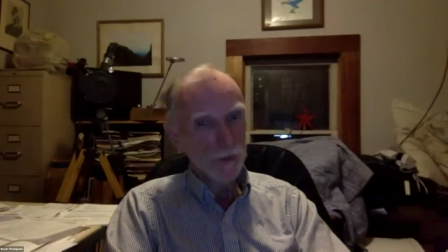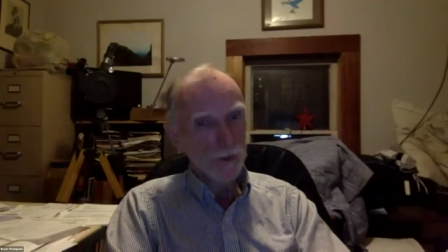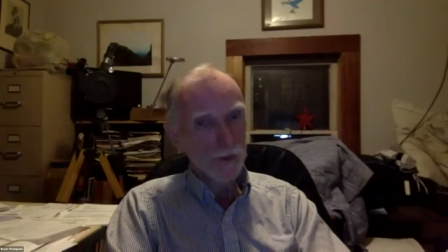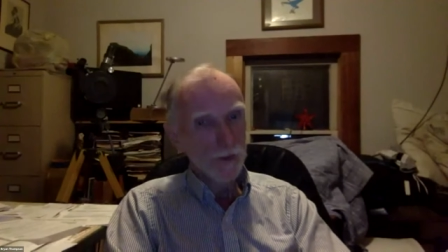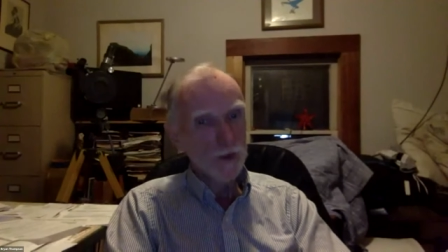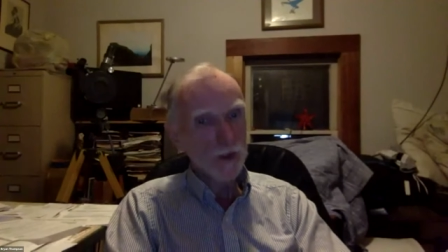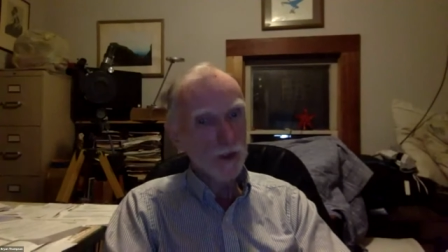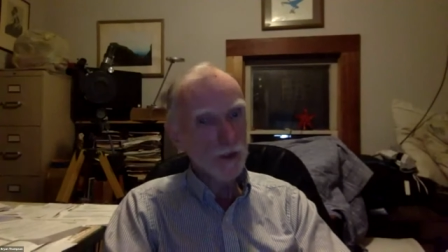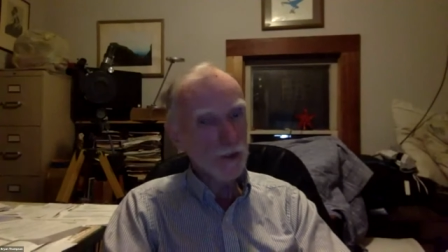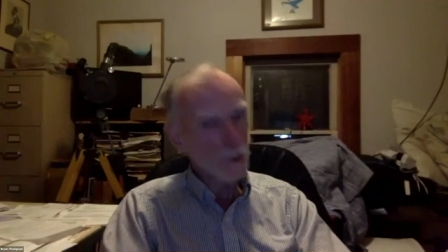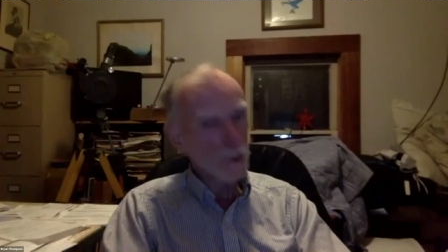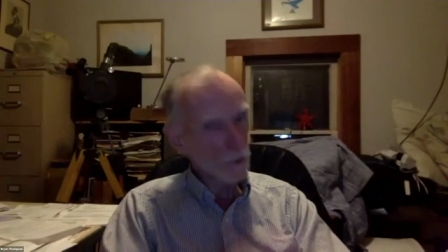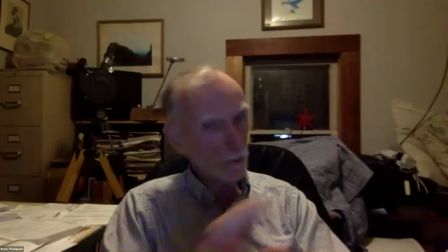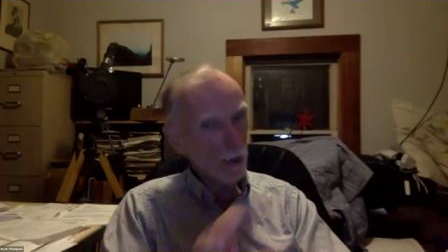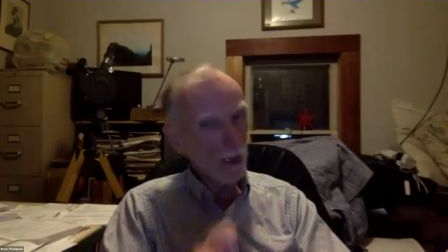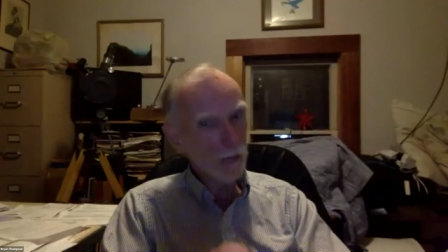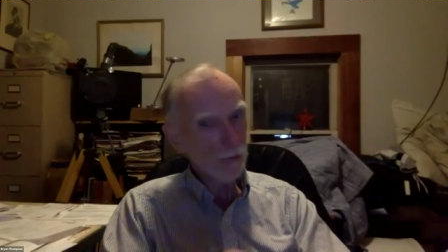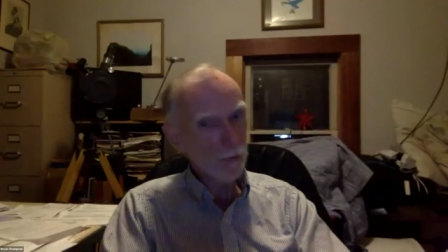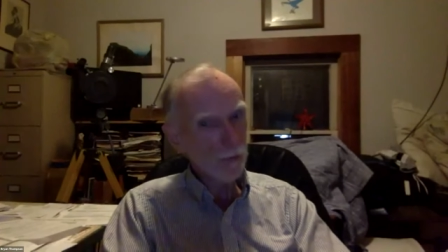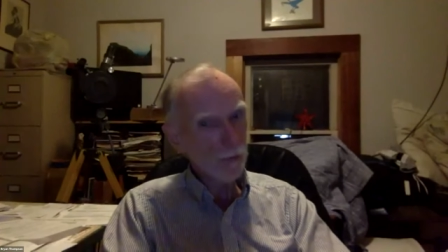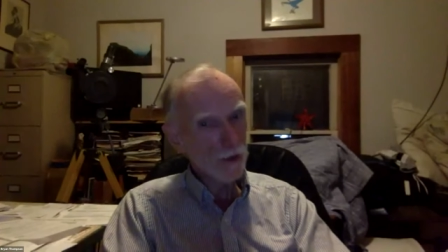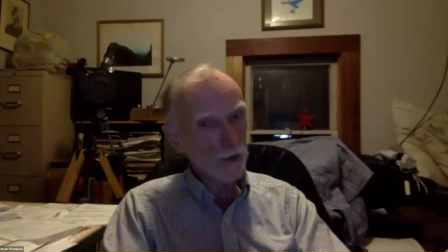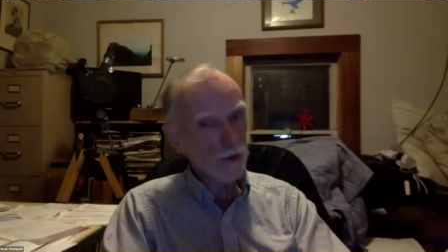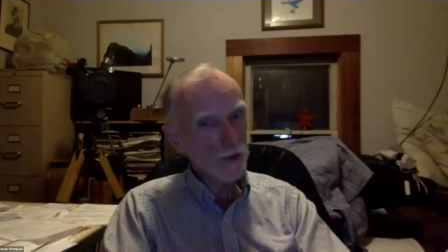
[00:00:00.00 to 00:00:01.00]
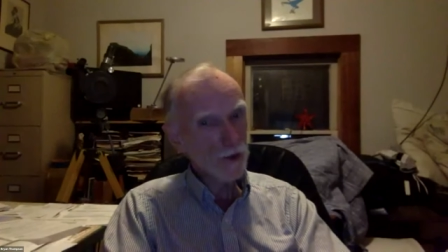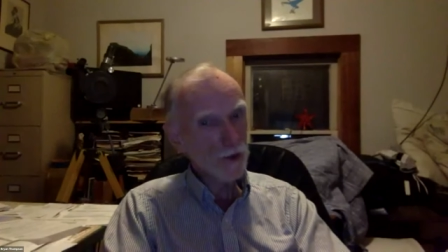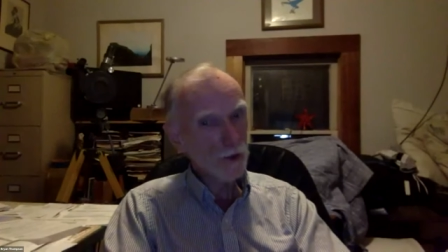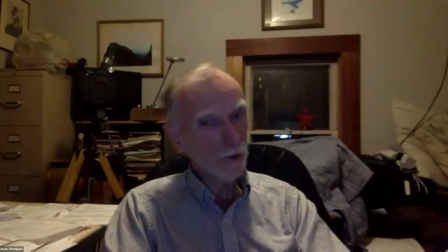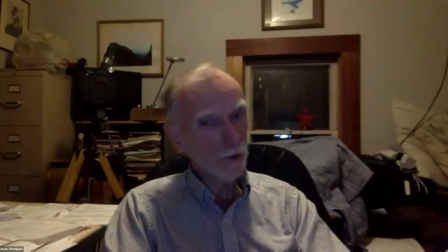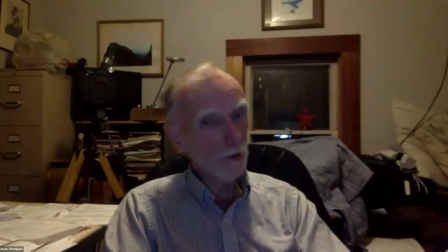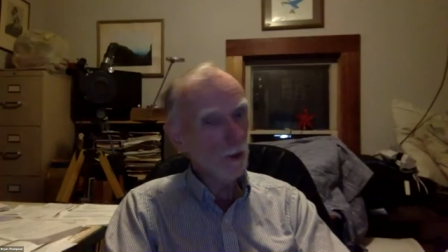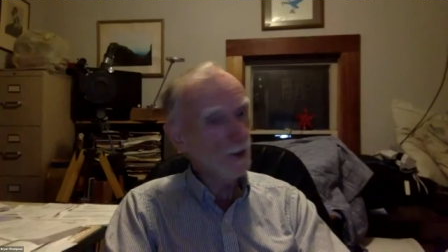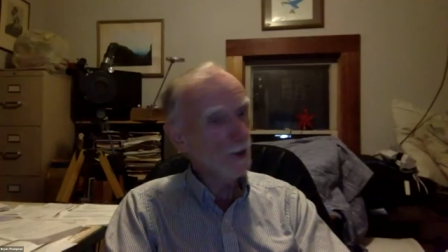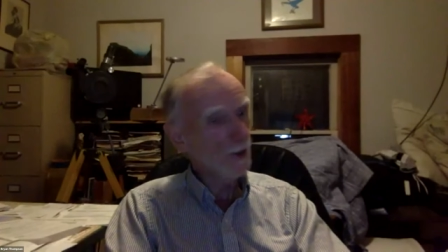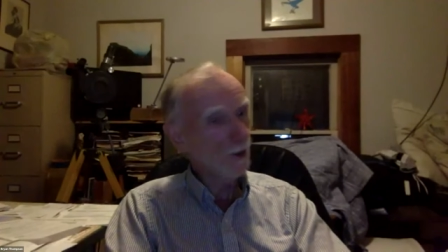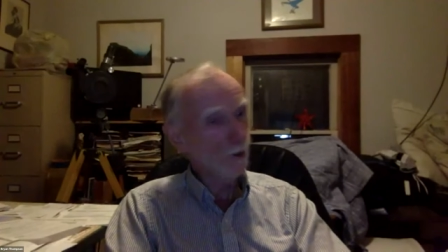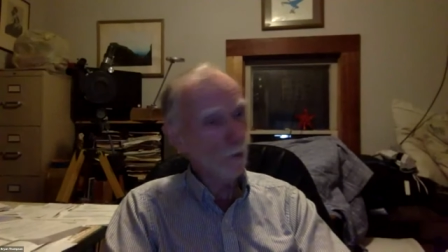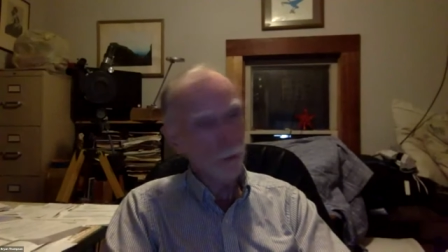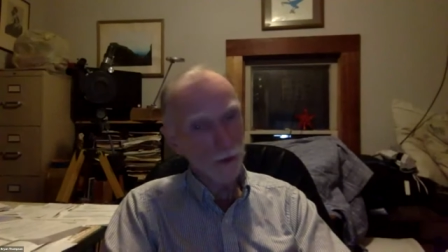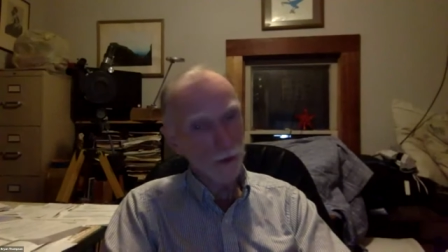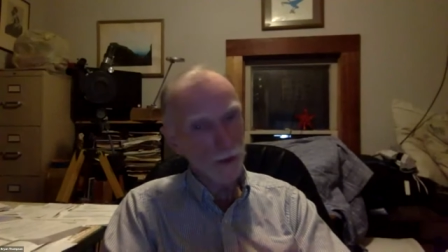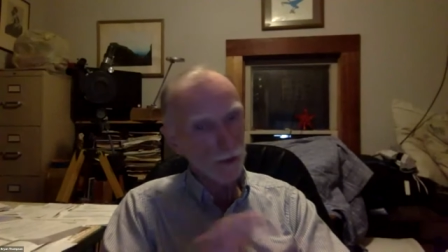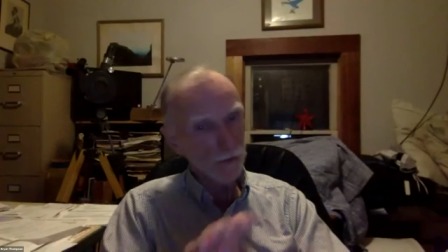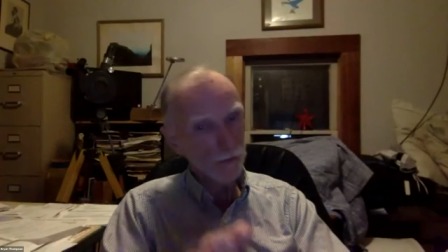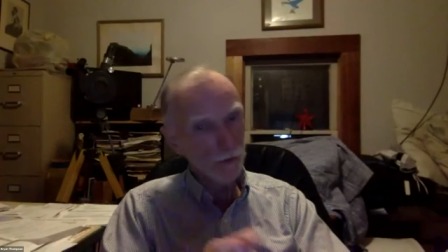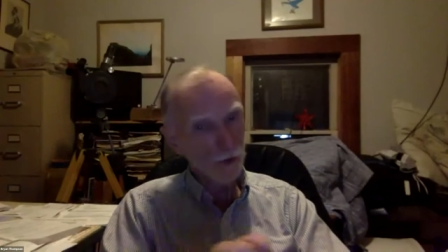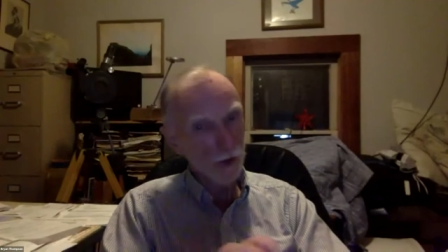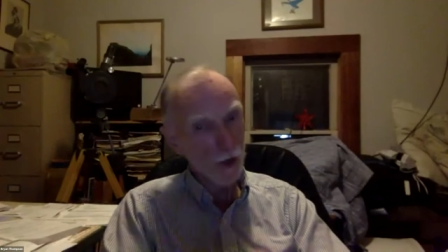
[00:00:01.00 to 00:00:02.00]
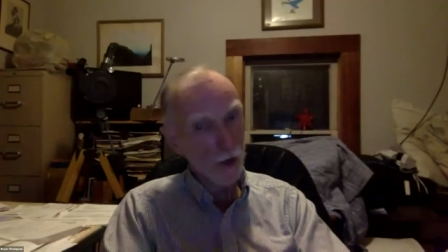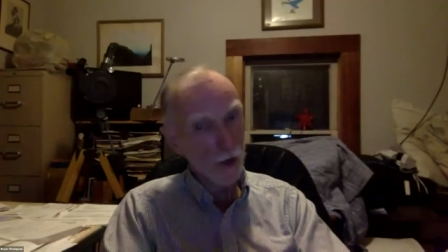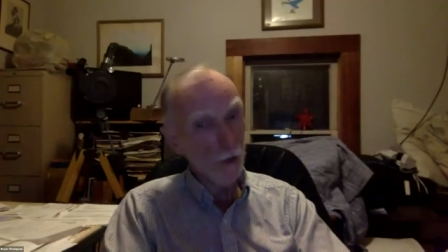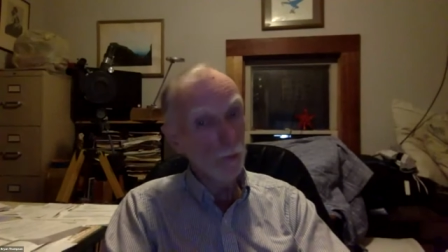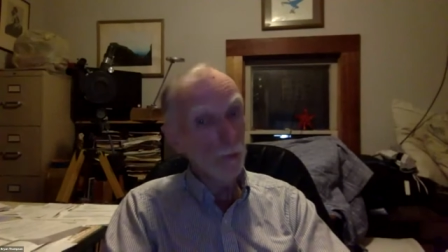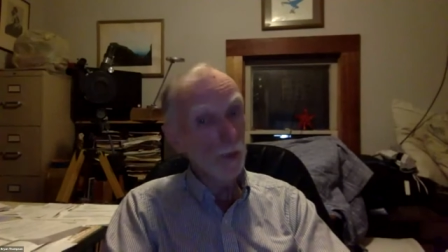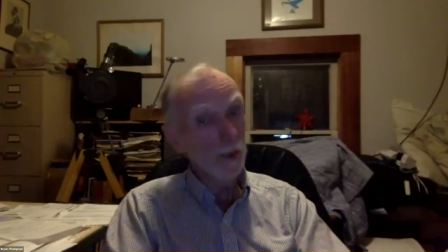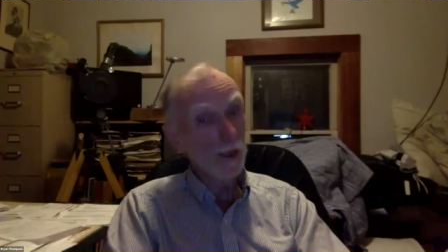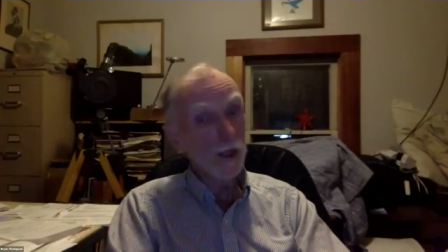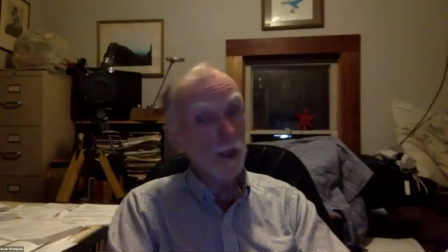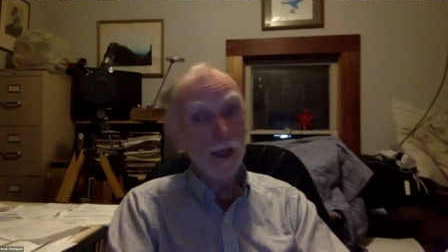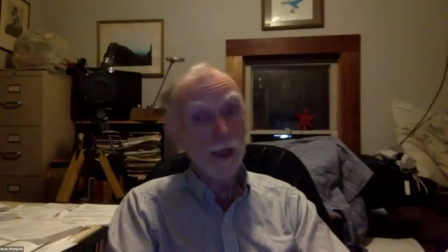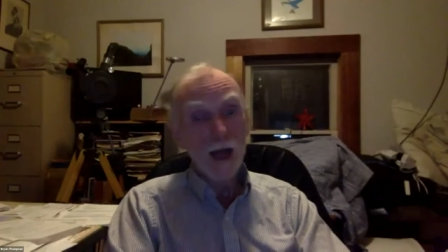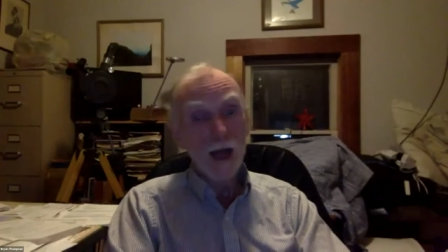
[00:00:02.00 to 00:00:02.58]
So there's probably a story that we'll never know, but